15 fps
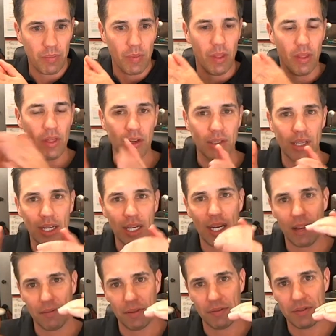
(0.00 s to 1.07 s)
They'll send at
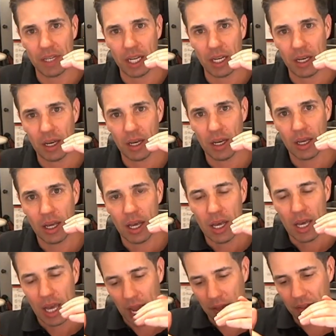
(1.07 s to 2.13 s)
8:15,
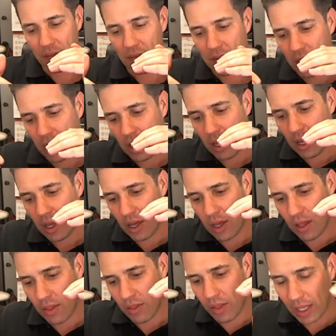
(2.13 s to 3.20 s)
and then
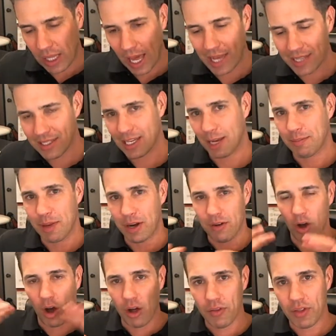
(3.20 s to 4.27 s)
the last segment of
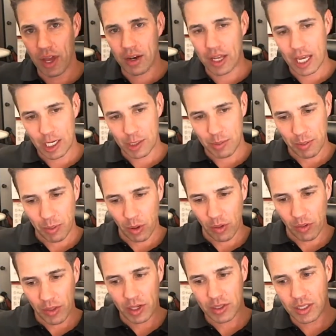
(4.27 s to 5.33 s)
all the unengaged people,
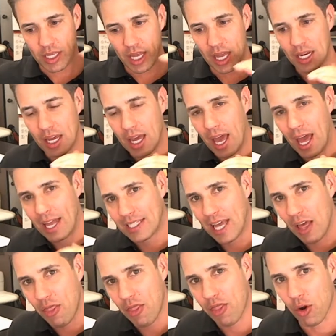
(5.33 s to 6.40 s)
they'll send at
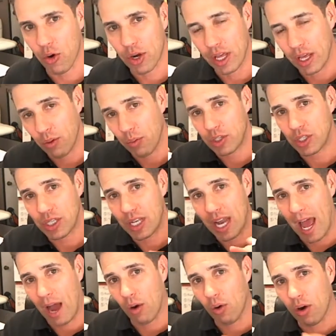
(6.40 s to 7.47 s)
10:30, which is
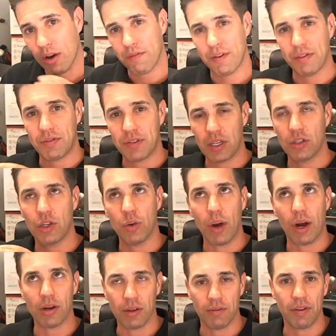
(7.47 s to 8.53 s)
2
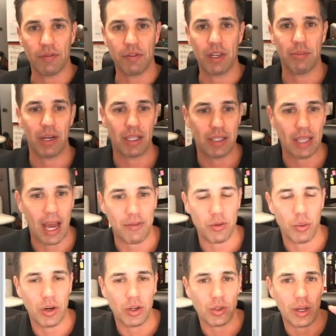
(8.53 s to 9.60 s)
hours and 15 minutes
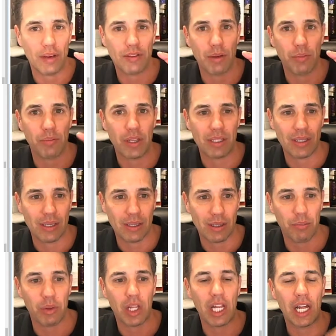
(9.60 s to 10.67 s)
afterwards. So it gives the
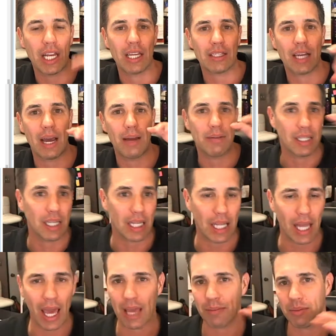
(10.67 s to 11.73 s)
system plenty of time to
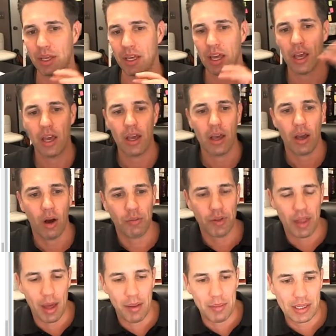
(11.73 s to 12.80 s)
delay and be. Hopefully
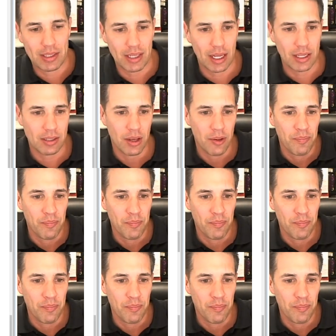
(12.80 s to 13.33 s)
that makes sense.